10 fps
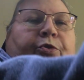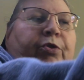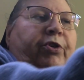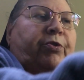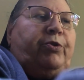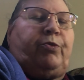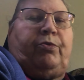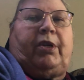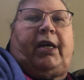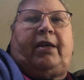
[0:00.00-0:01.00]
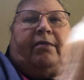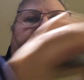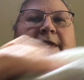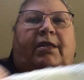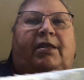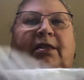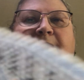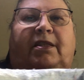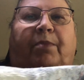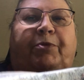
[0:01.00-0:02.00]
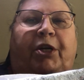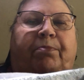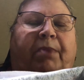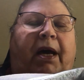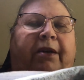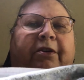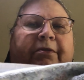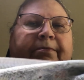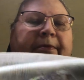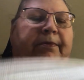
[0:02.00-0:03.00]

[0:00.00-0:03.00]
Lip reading: or you don't like this subject matter,